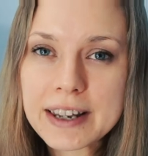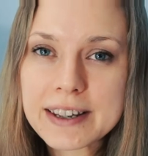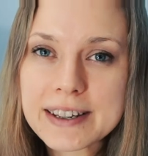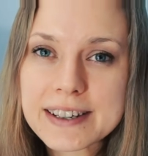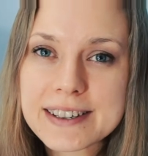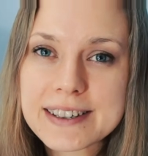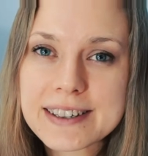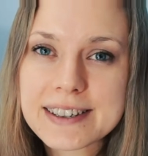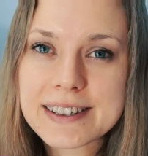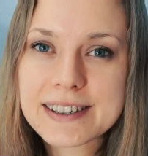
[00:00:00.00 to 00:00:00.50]

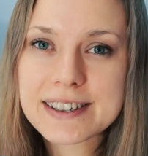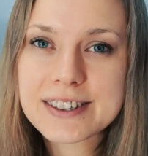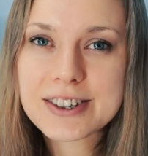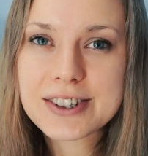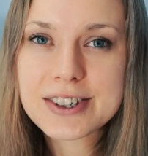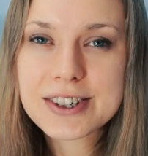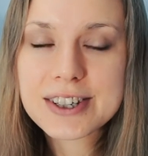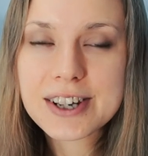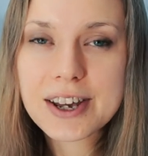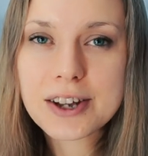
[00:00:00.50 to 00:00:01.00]
as
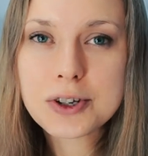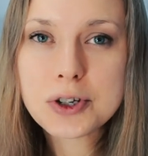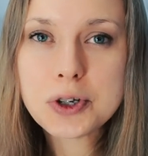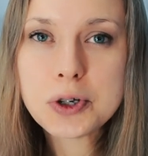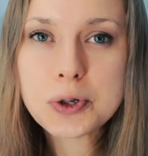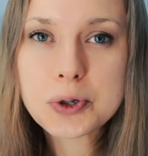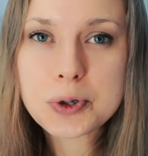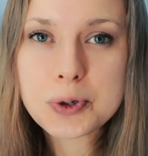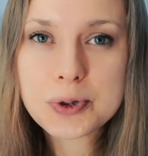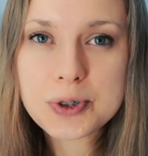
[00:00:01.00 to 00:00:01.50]
just
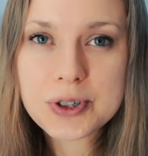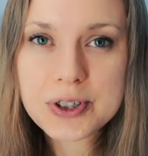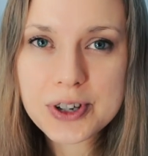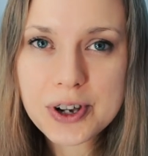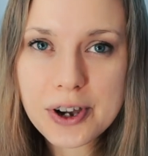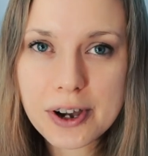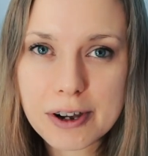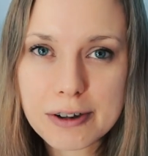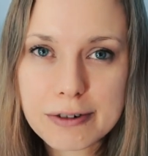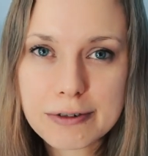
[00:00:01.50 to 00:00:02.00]
unusual
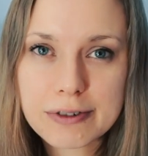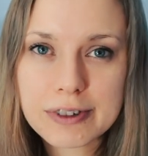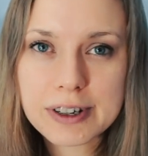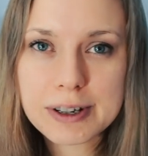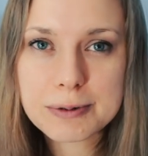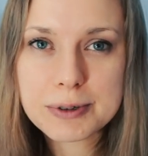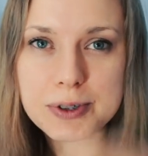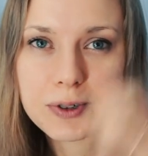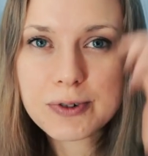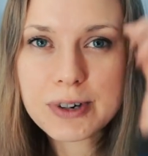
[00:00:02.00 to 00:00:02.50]
stuff. It
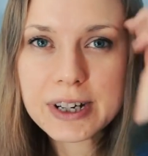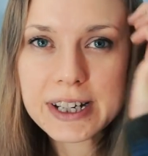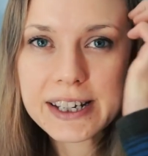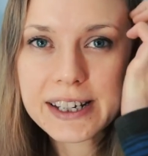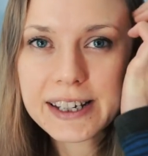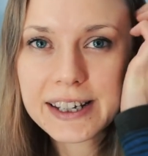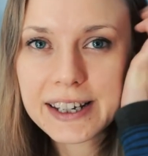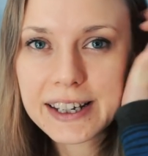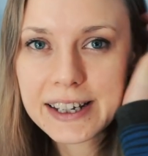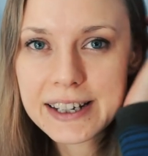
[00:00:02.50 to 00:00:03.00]
was
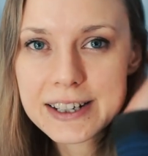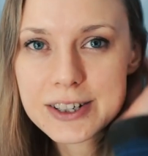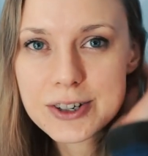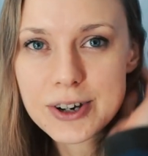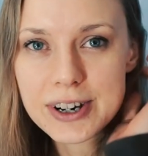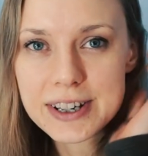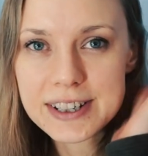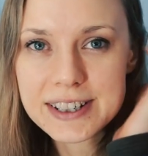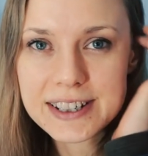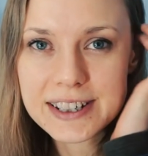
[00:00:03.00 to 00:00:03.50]
really
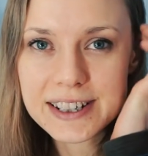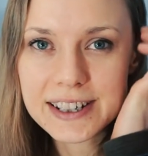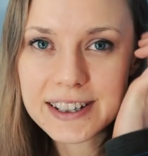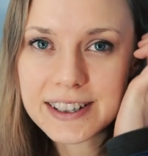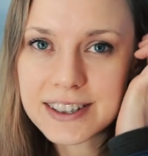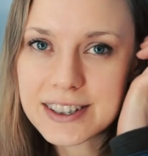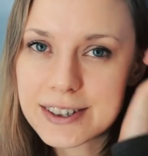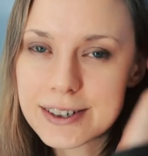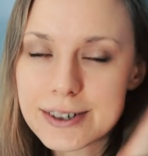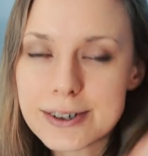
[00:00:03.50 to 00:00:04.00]
interesting
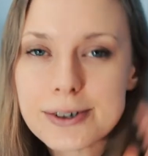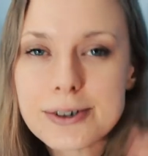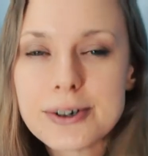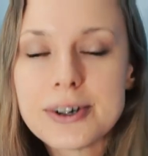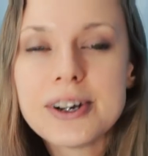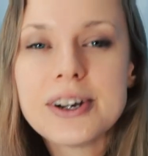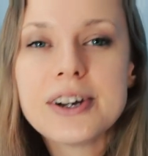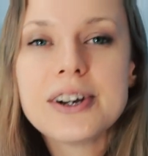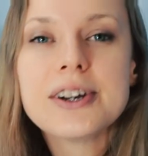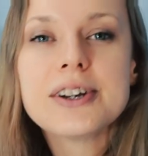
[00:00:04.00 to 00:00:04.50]
to
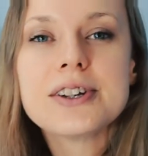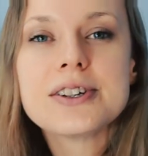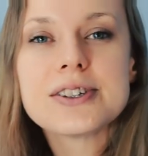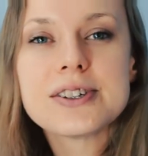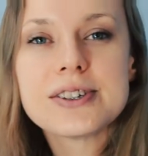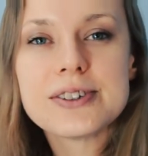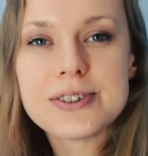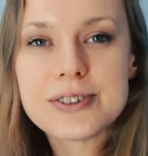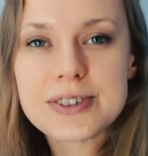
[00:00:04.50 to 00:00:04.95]
to